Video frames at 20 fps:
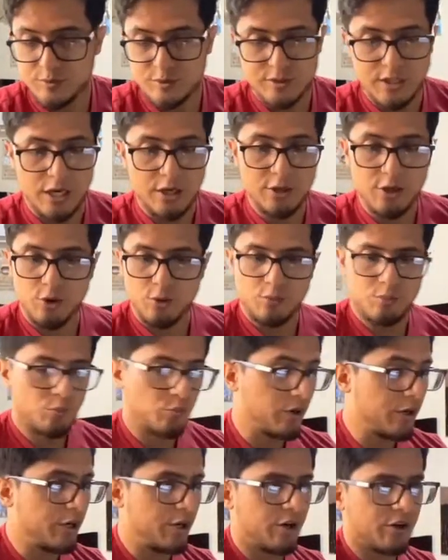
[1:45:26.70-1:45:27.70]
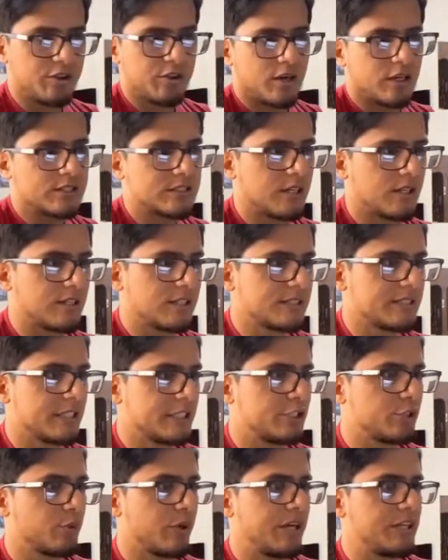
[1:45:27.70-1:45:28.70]
So I don't know. What are your thoughts on the
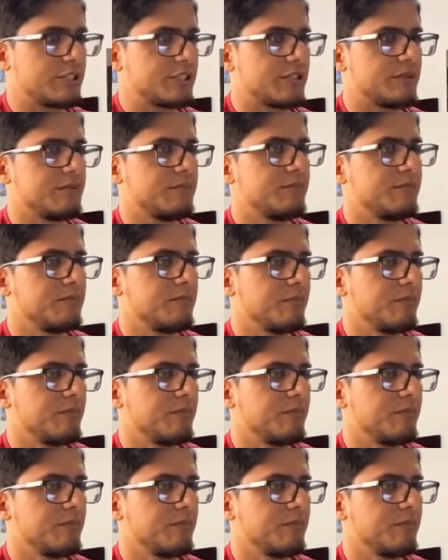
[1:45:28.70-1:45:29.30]
situation?